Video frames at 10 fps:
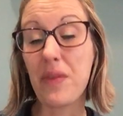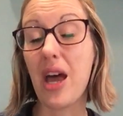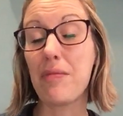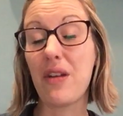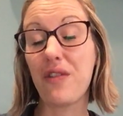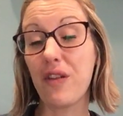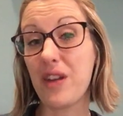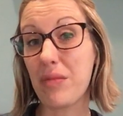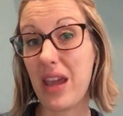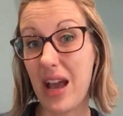Um, if your
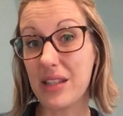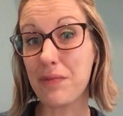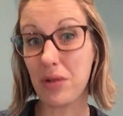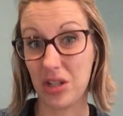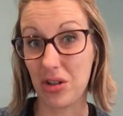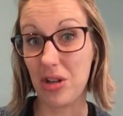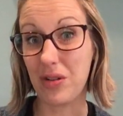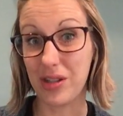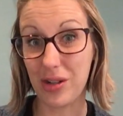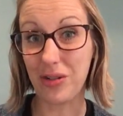family has a printer, you
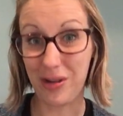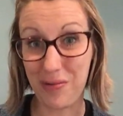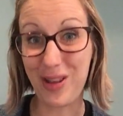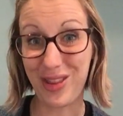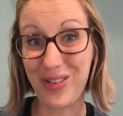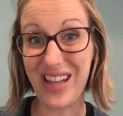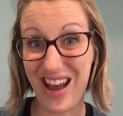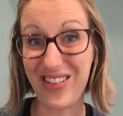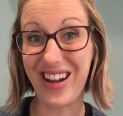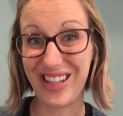can certainly print those
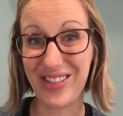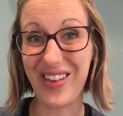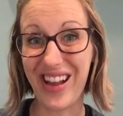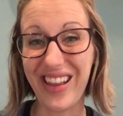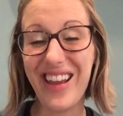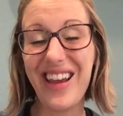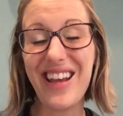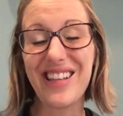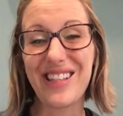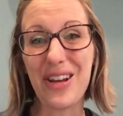out as well.
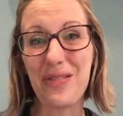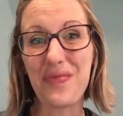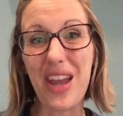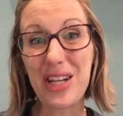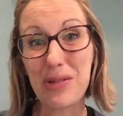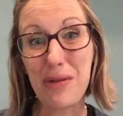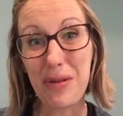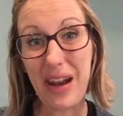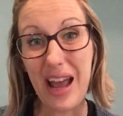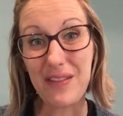So I just want to be
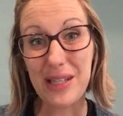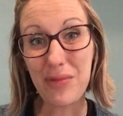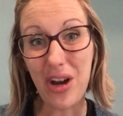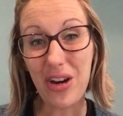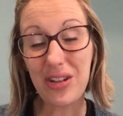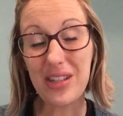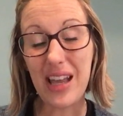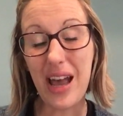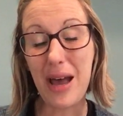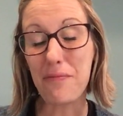able to have some cards.
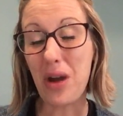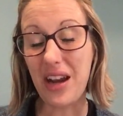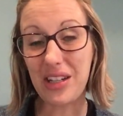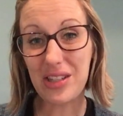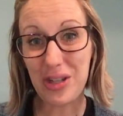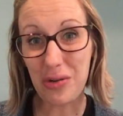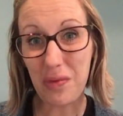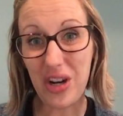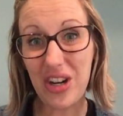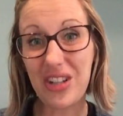Um, practice your
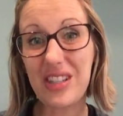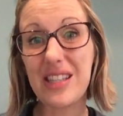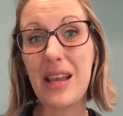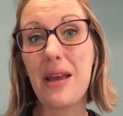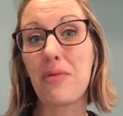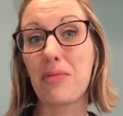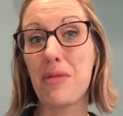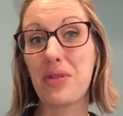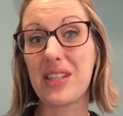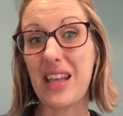words.
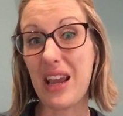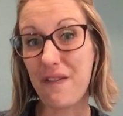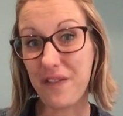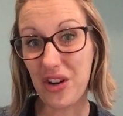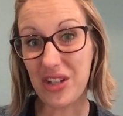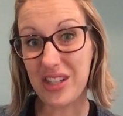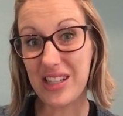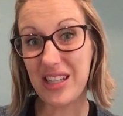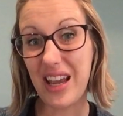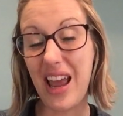Remember, say it
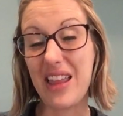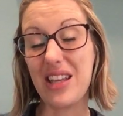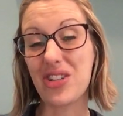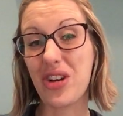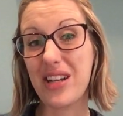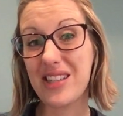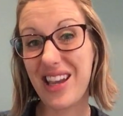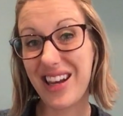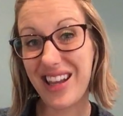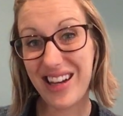first and then try
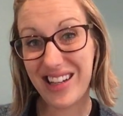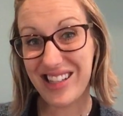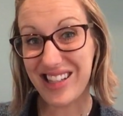saying it in a